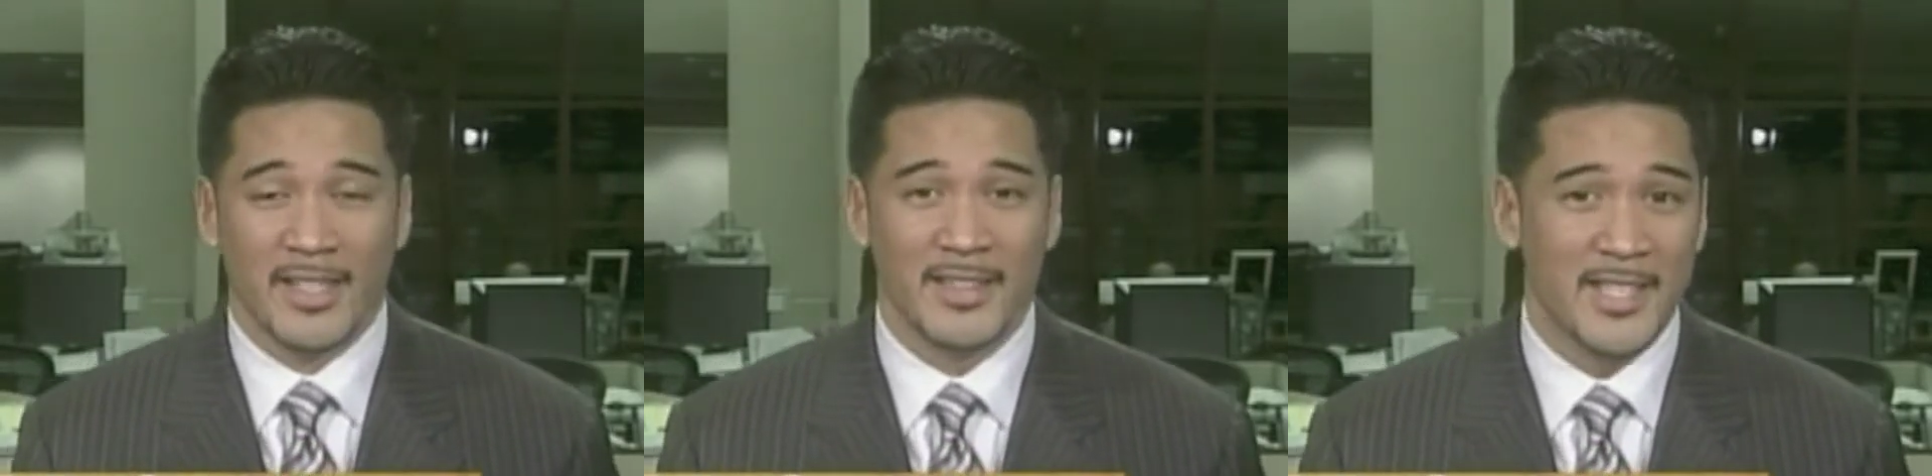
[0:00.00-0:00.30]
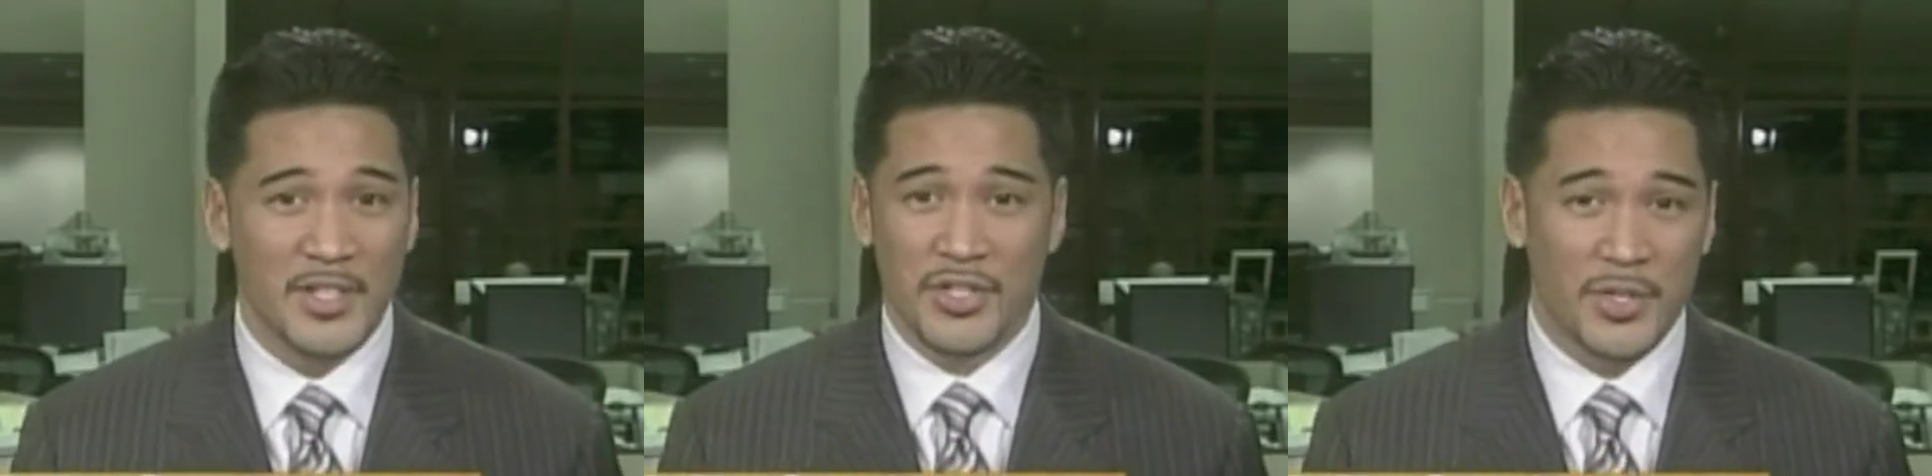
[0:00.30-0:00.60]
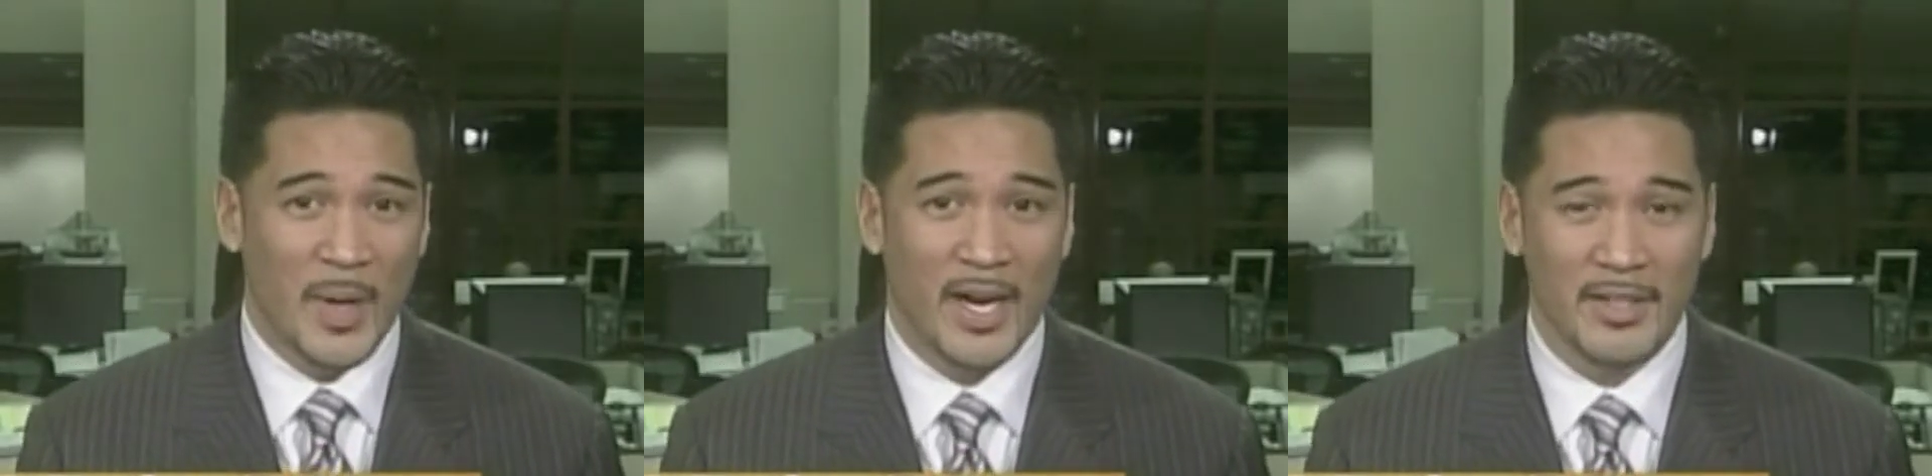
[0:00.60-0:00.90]
that
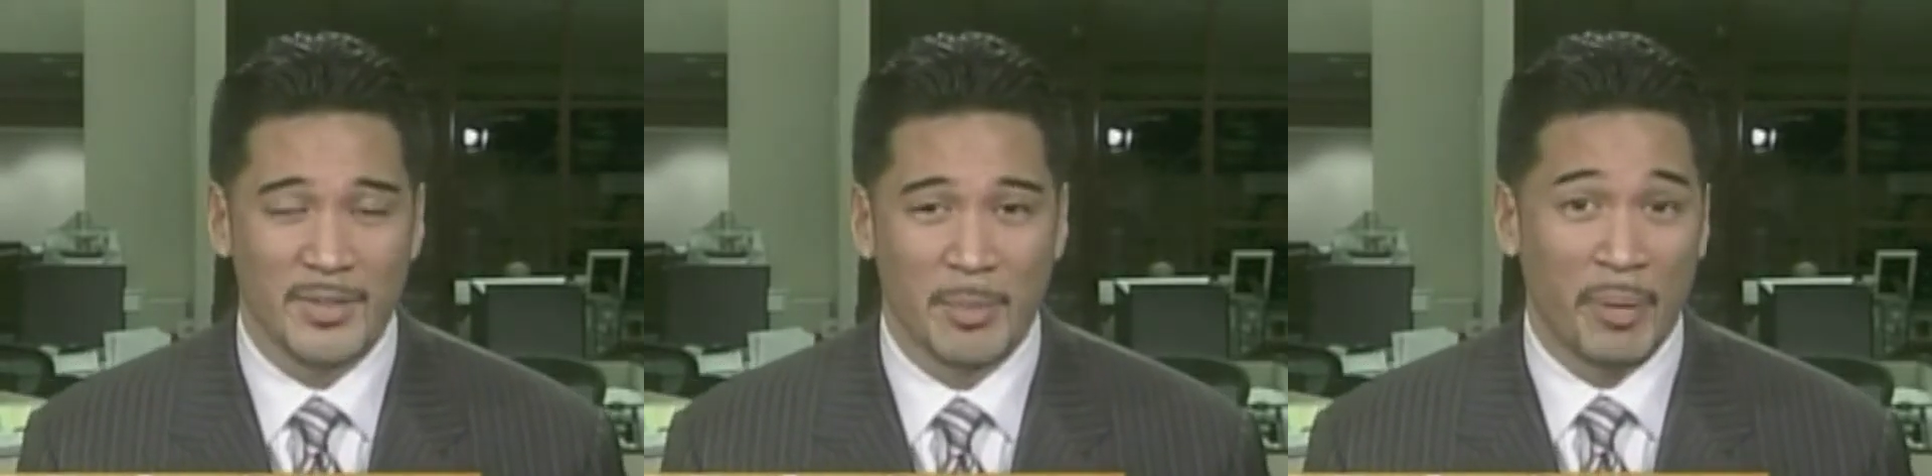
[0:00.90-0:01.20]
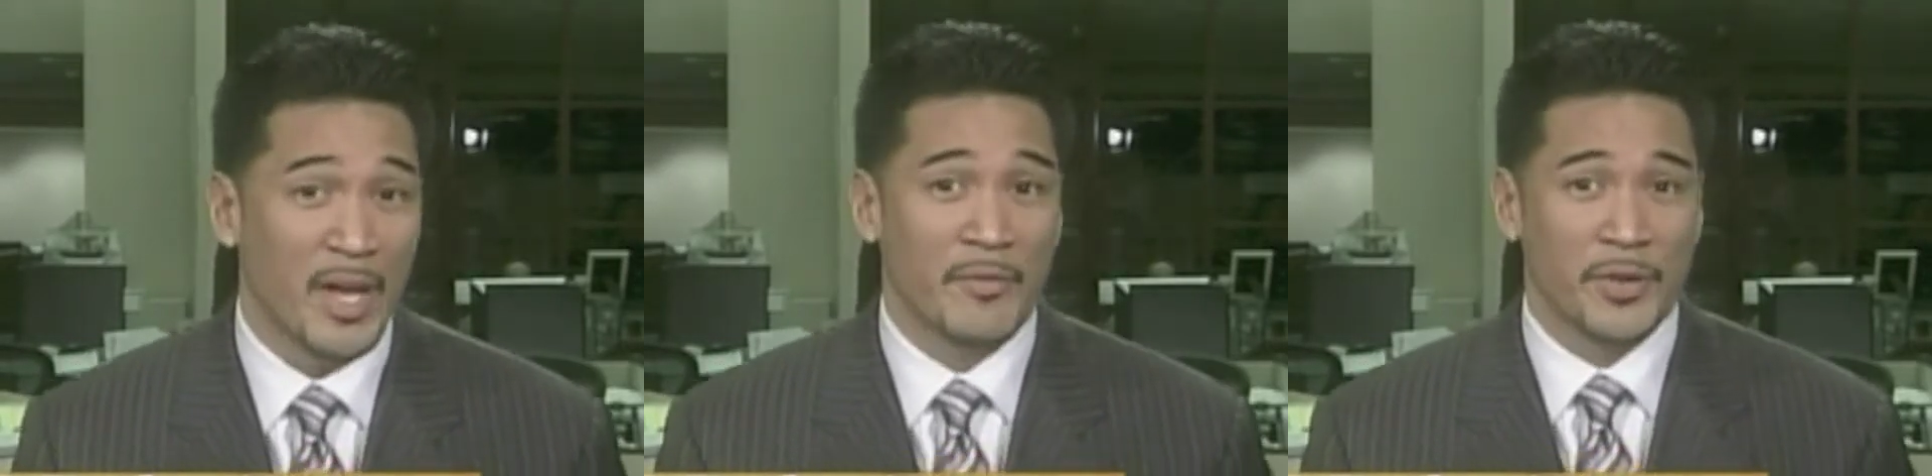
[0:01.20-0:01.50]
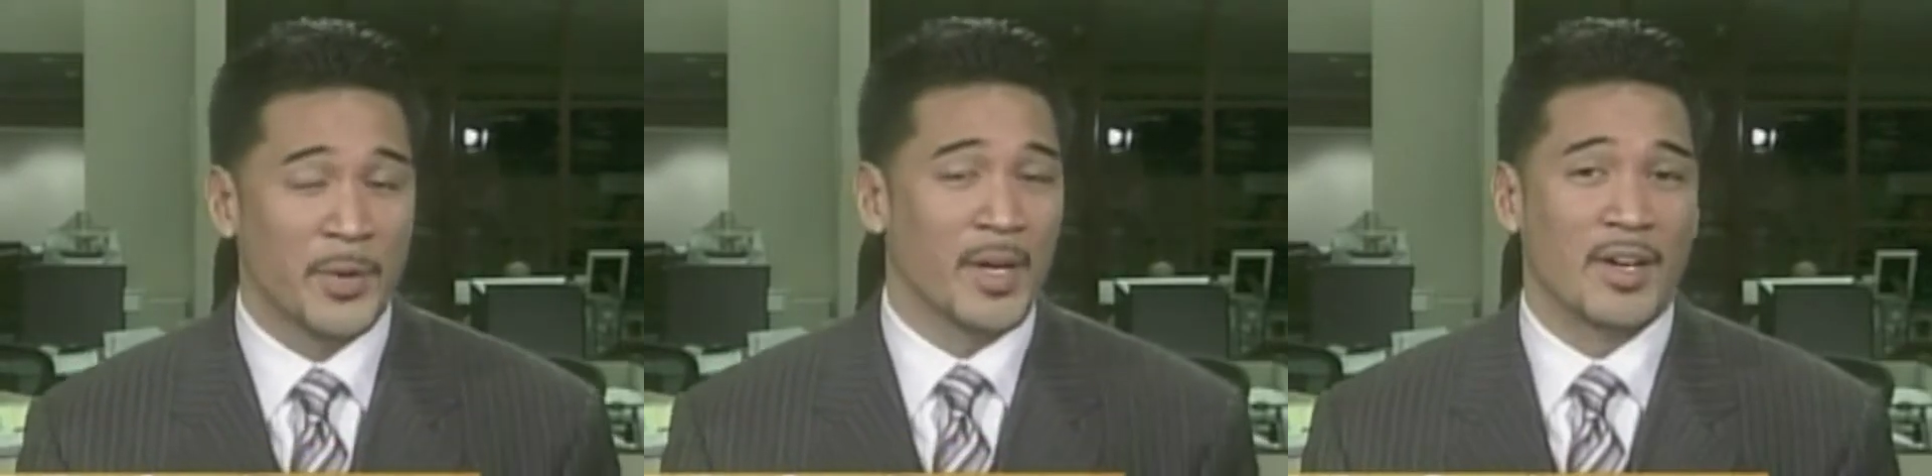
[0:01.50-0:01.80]
teaches you how to pay
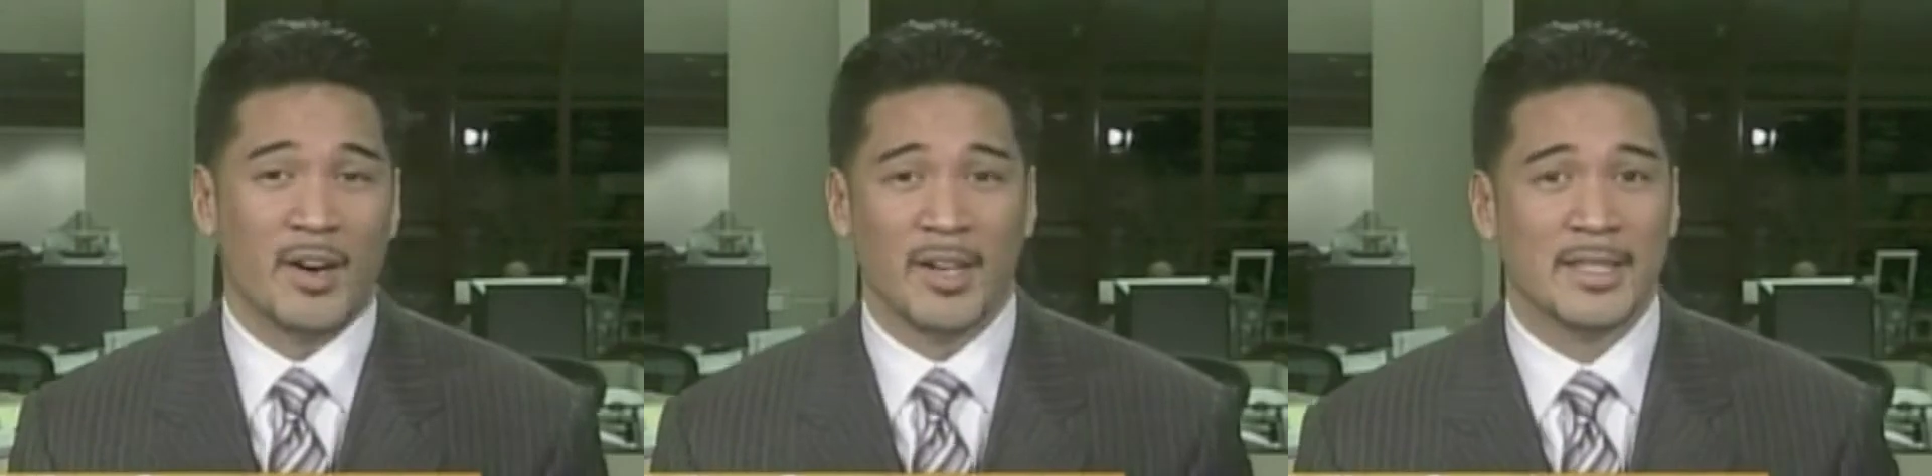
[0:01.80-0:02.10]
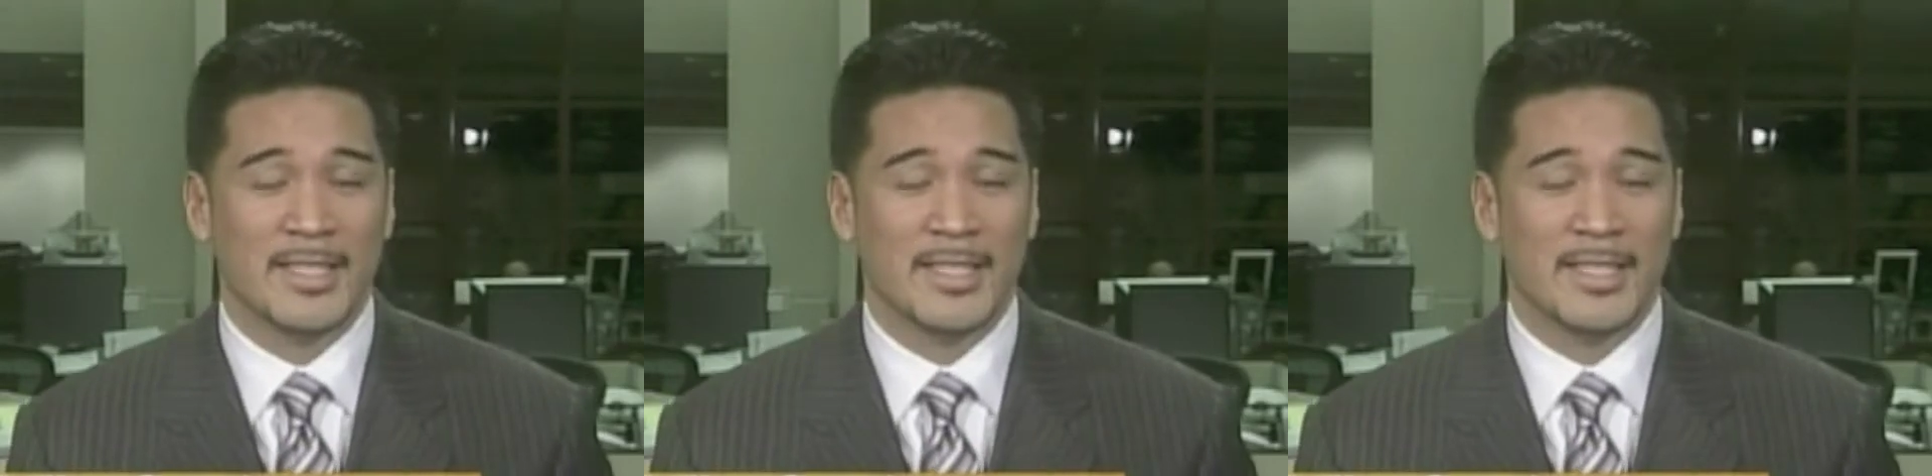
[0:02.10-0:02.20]
off your credit card